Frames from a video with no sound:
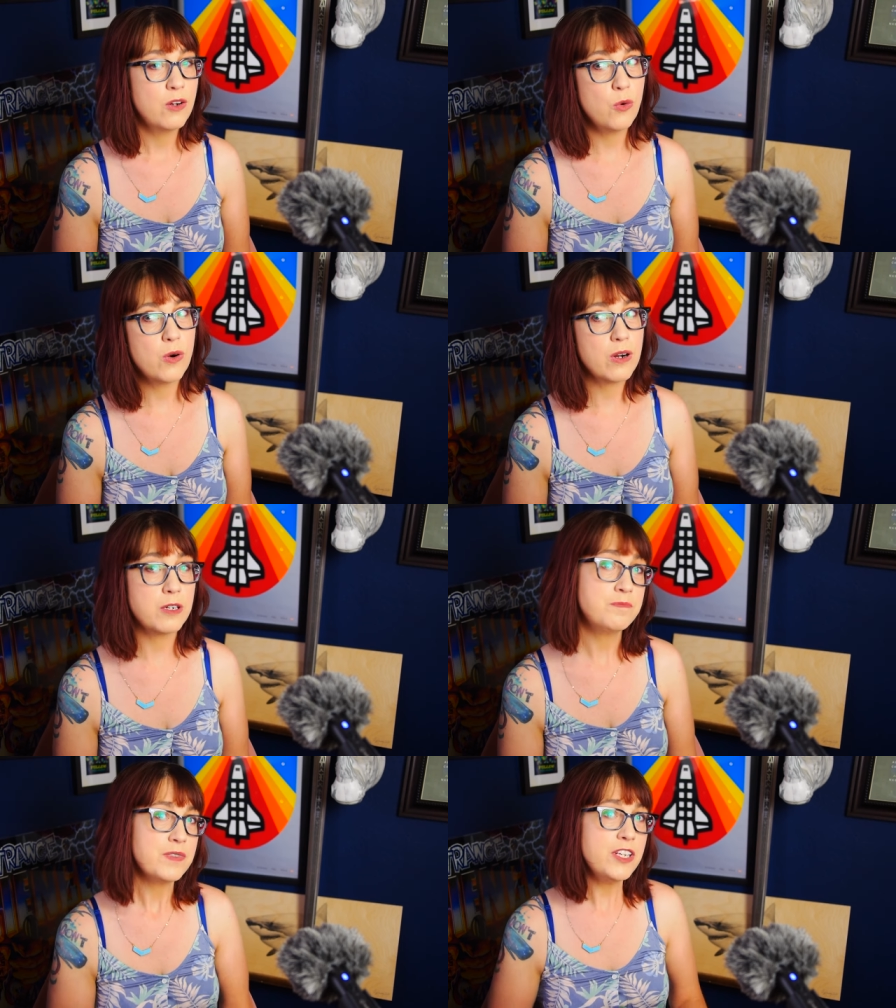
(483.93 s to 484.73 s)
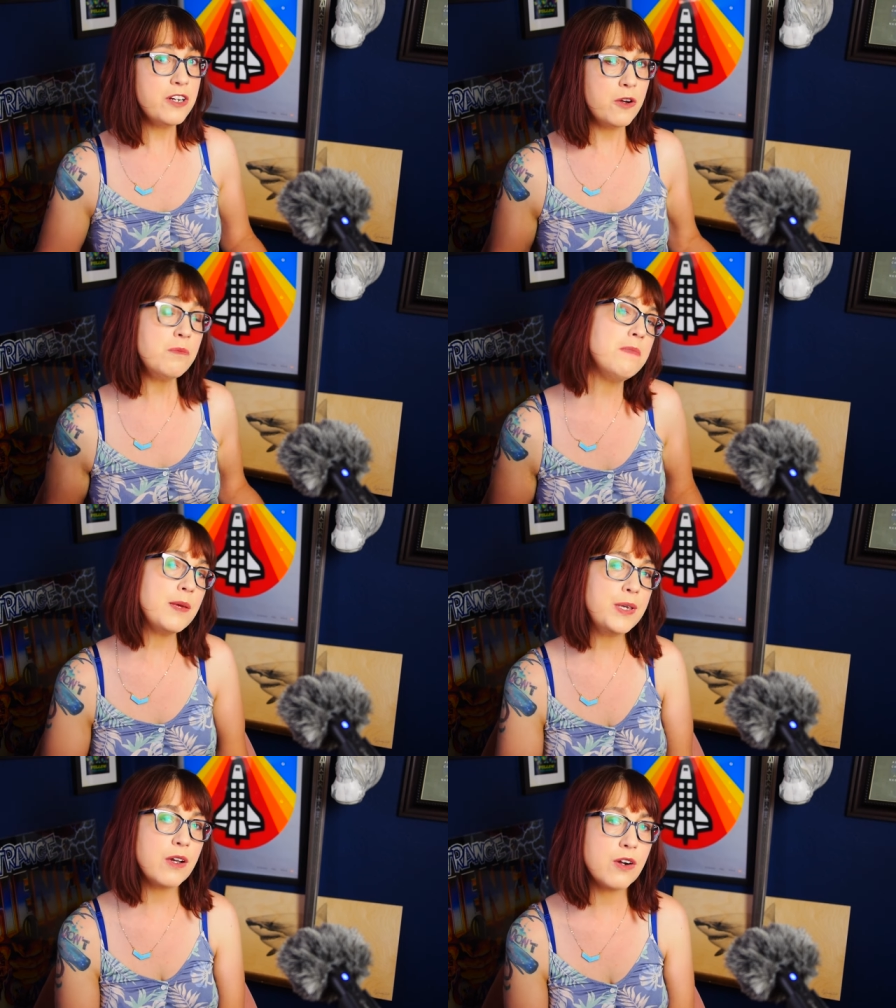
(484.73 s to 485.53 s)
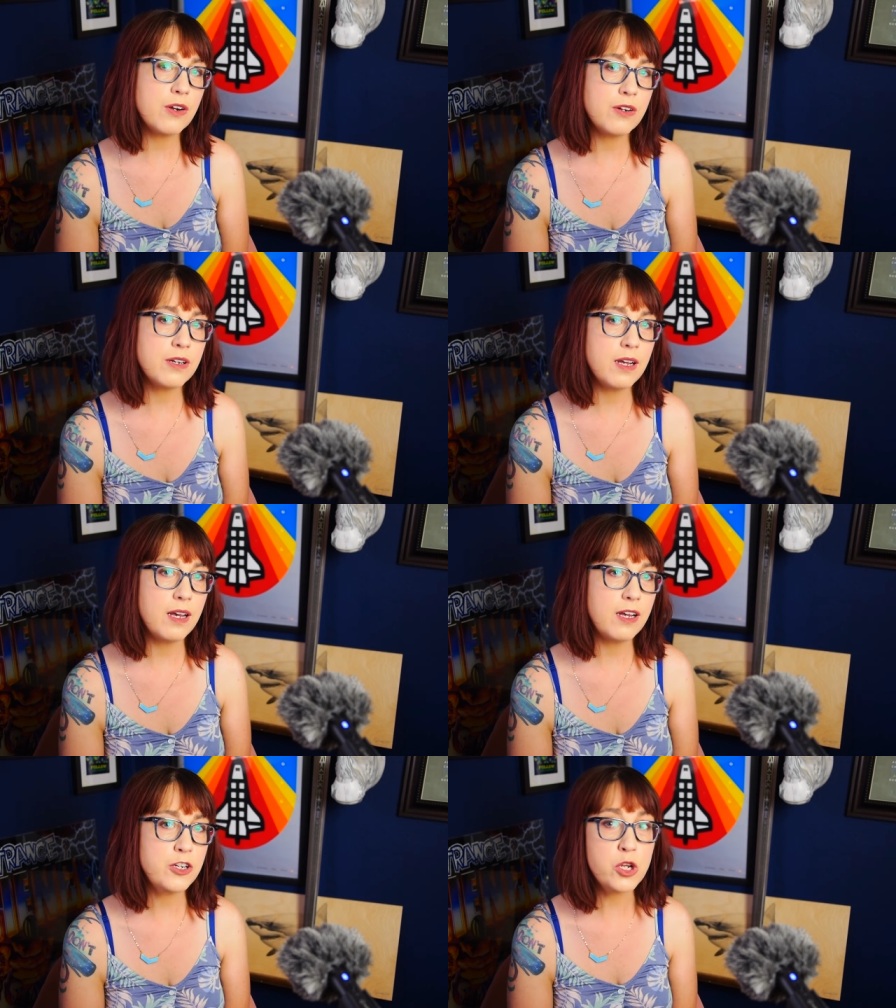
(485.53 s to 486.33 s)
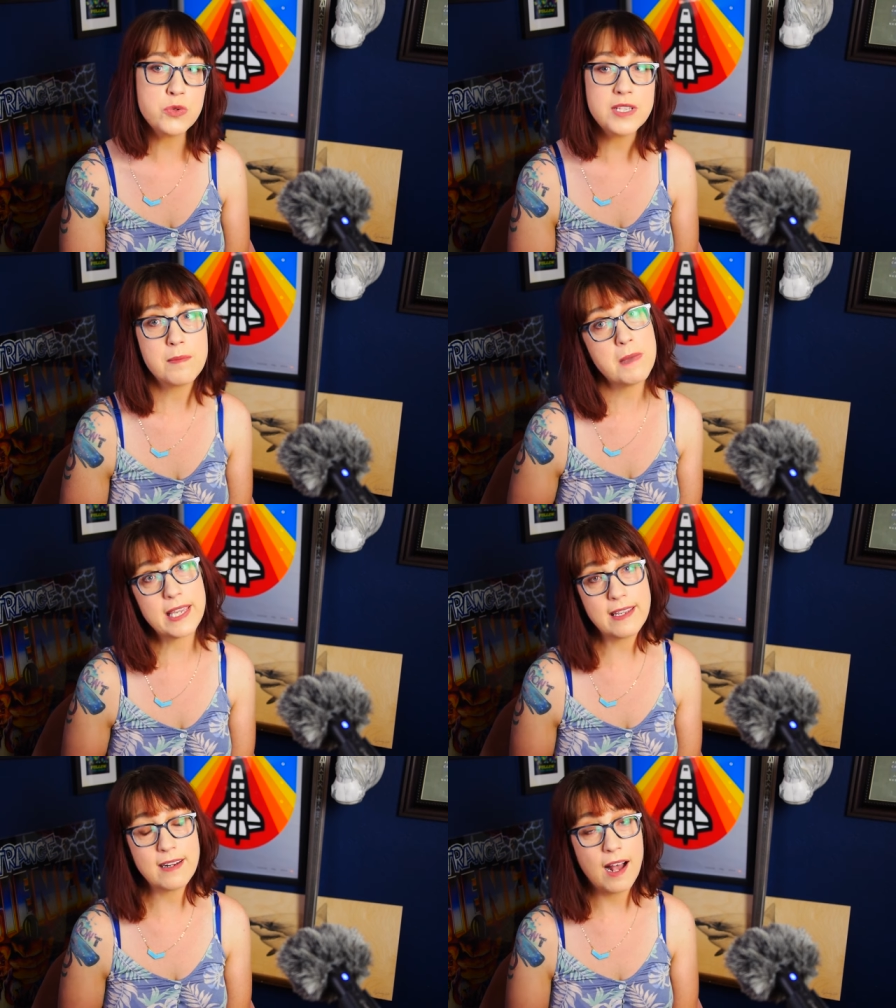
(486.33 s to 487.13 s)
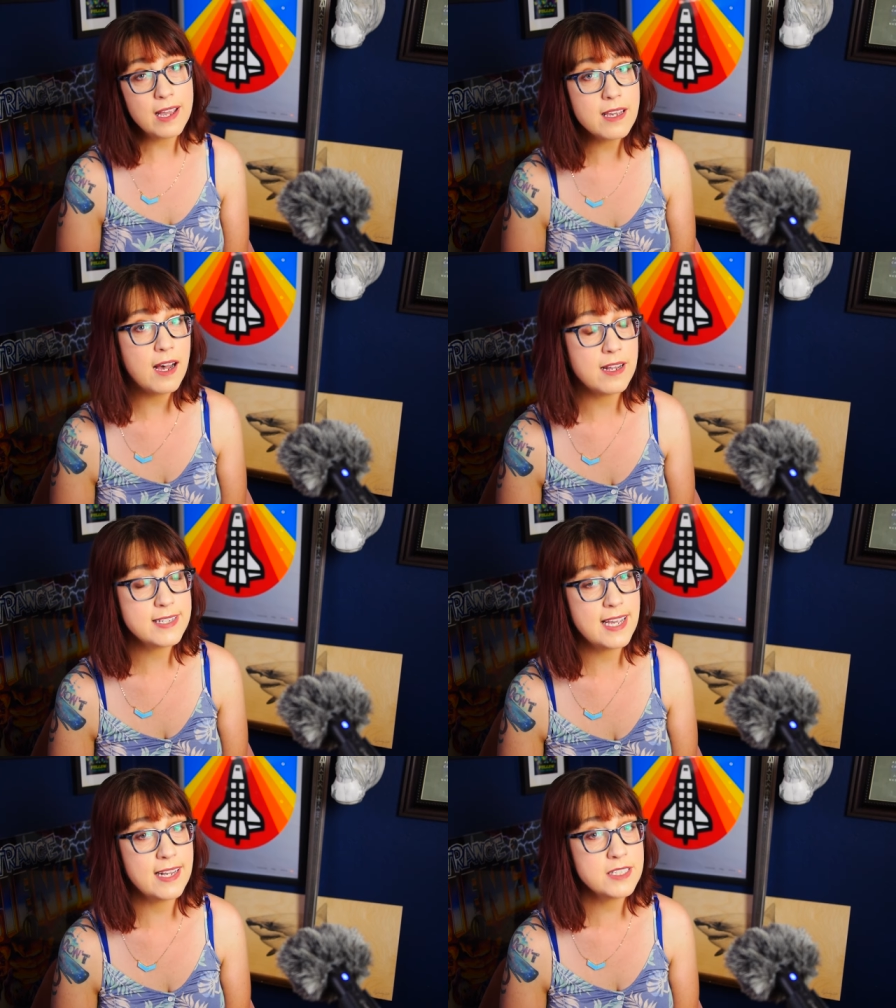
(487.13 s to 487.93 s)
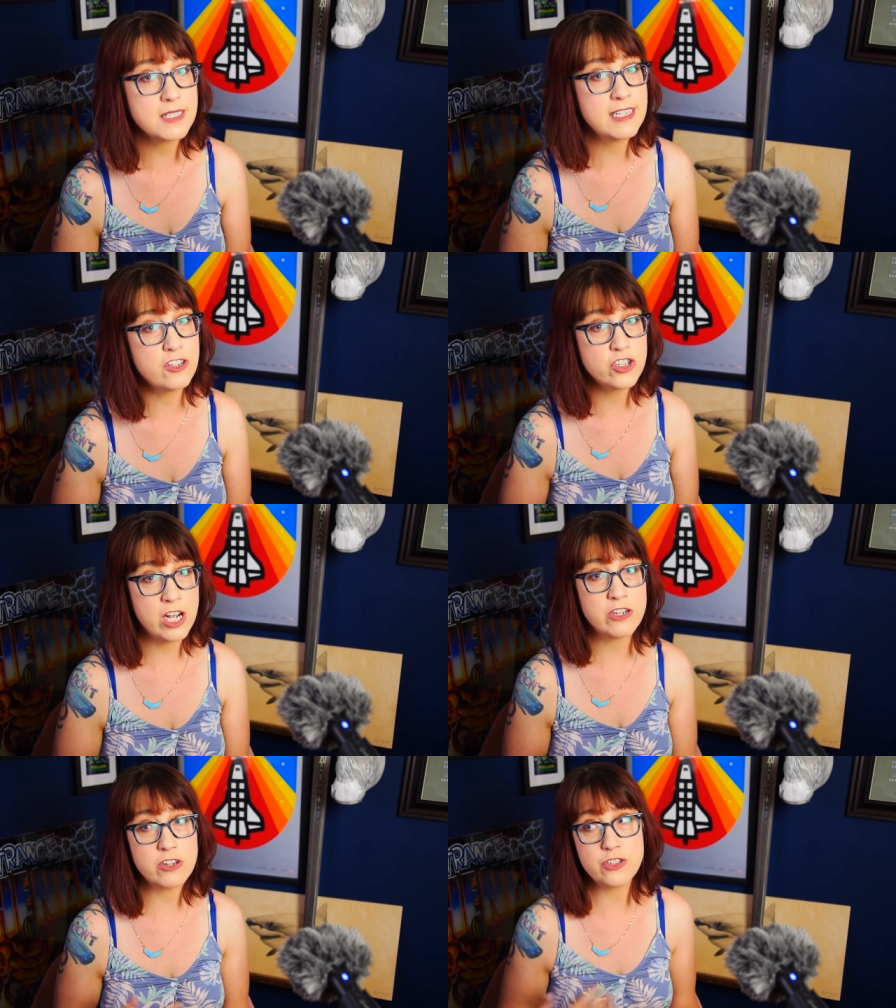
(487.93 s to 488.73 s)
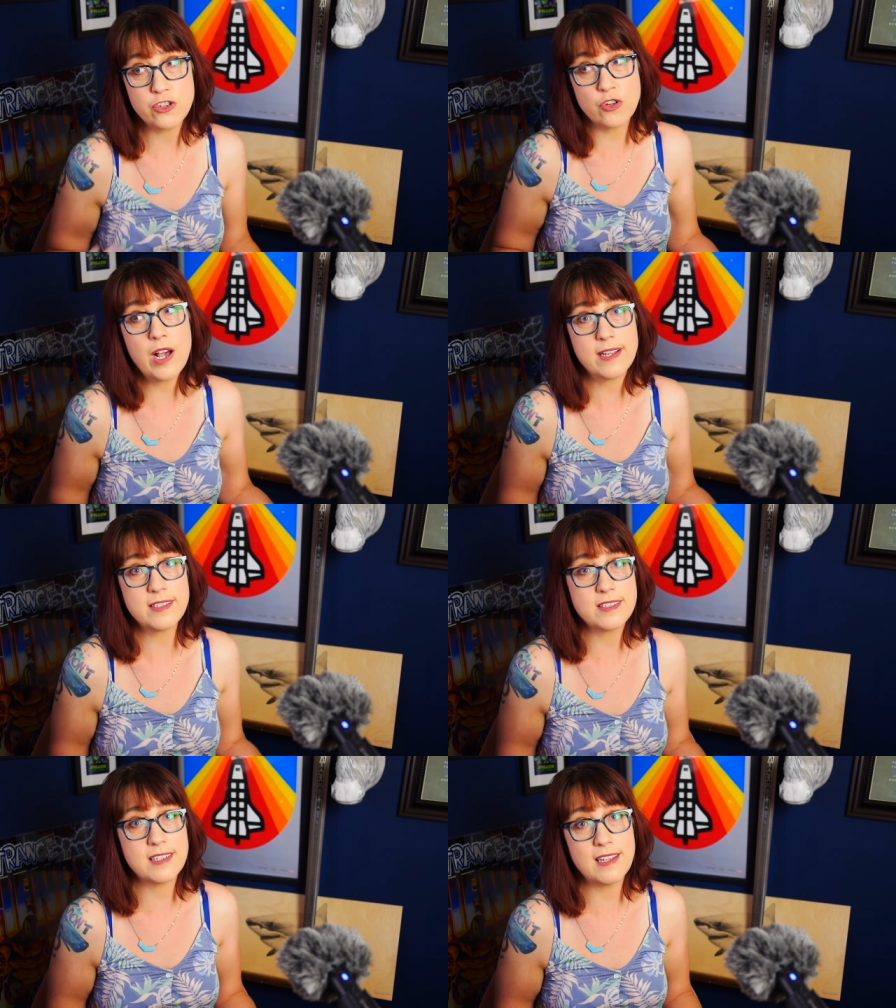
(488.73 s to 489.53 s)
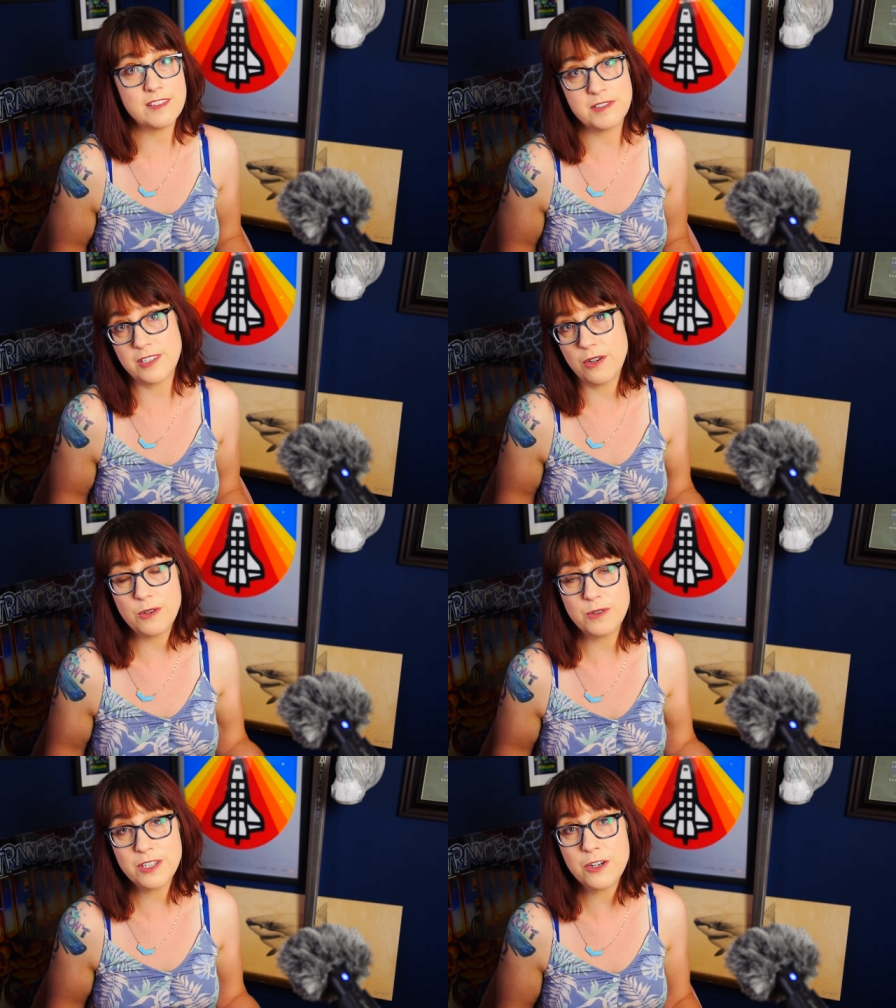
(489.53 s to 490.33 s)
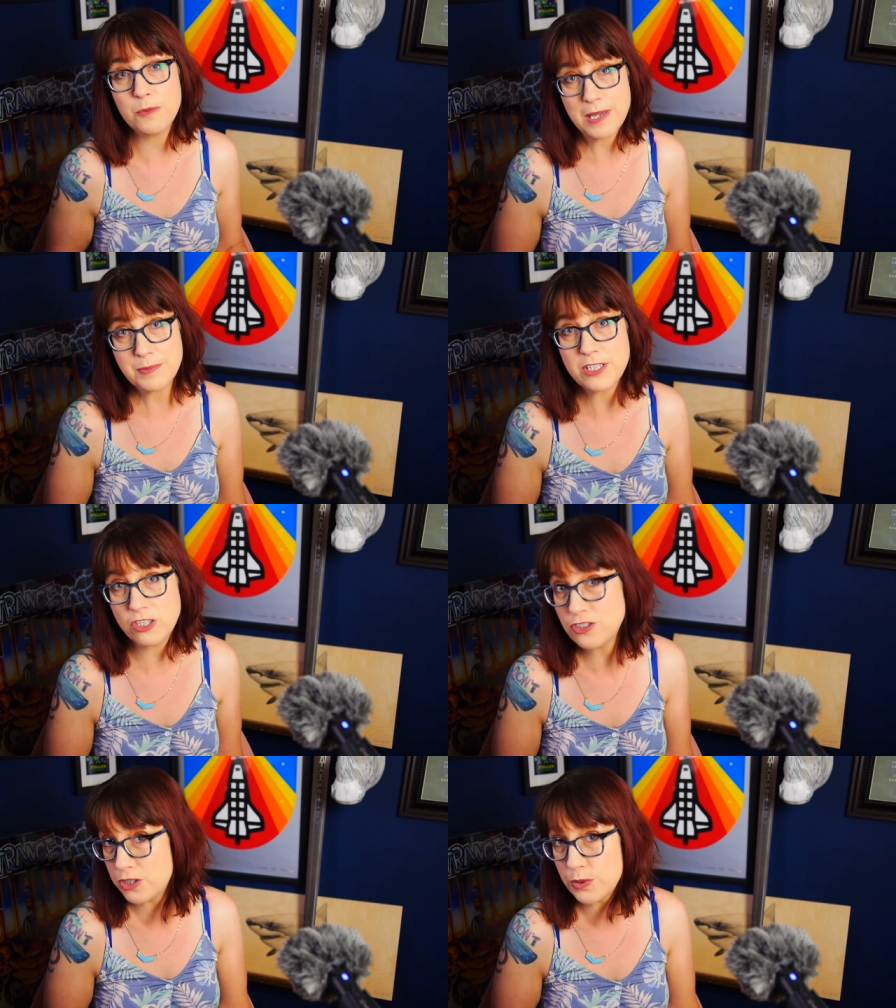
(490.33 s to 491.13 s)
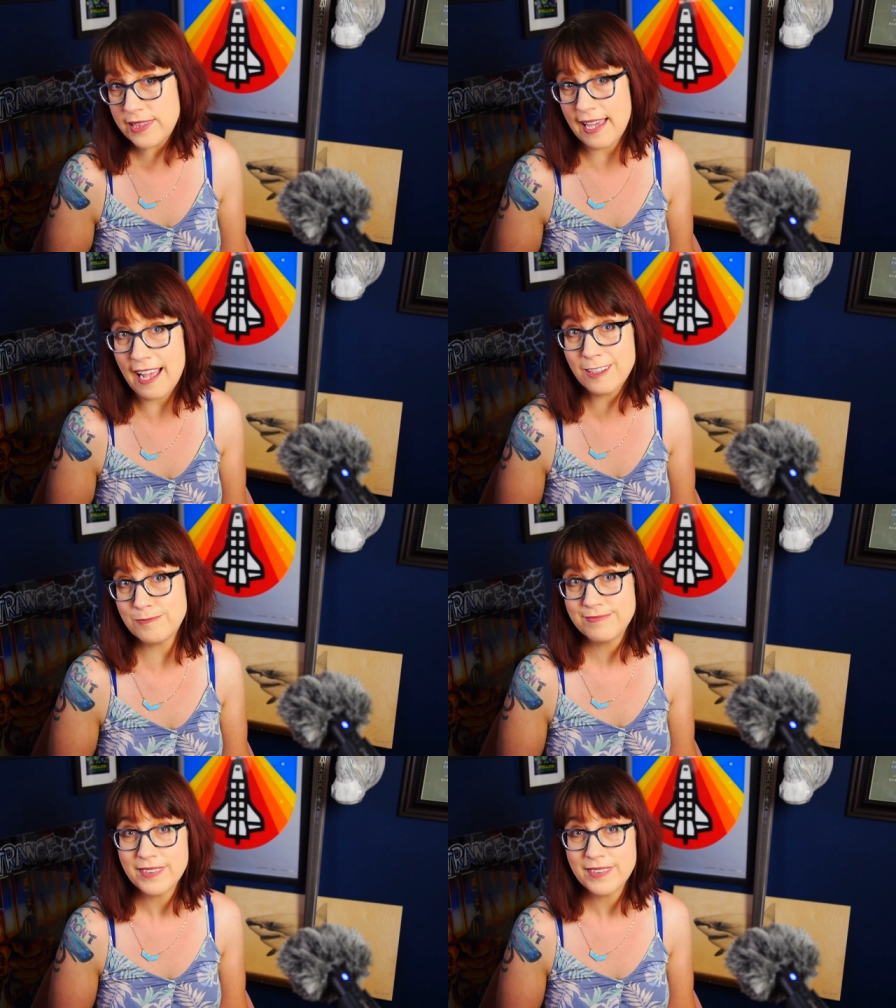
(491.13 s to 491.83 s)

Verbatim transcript: Or, you know, maybe Heard knows that making eye contact engenders trust. So, you know, maybe she's doing that.